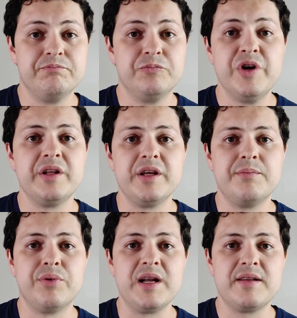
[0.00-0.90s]
really
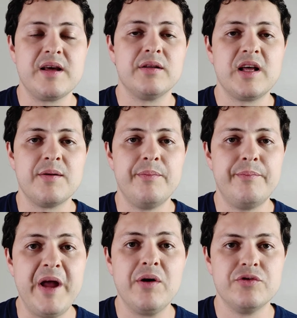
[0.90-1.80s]
break down a lot
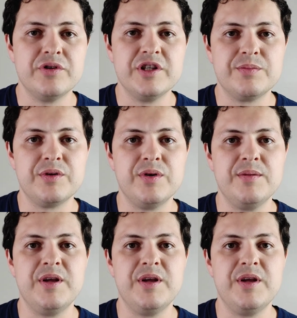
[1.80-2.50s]
of boundaries between